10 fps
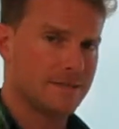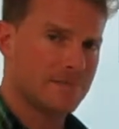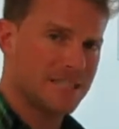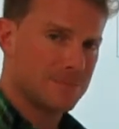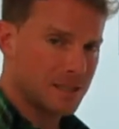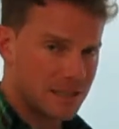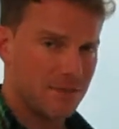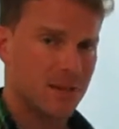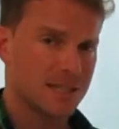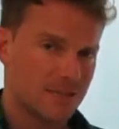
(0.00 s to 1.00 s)

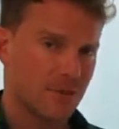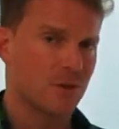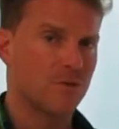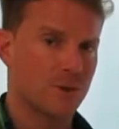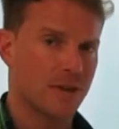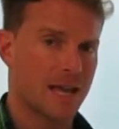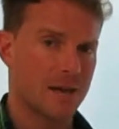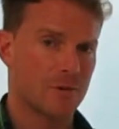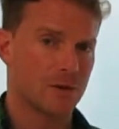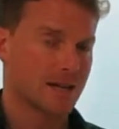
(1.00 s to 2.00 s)
specific difficult
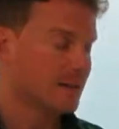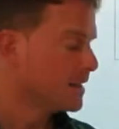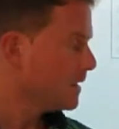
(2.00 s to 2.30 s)
vocabulary.